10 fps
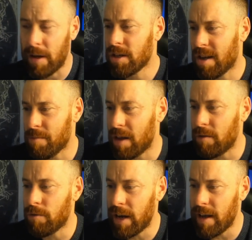something
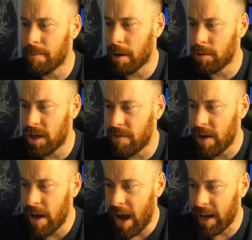really emotive,
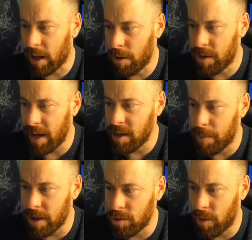and include that in your
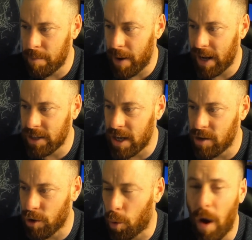personal impact and your
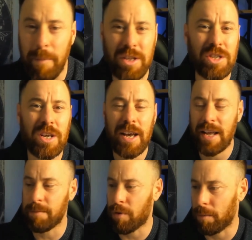requirements in
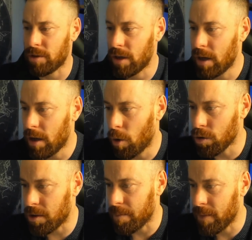the prompt. Awesome.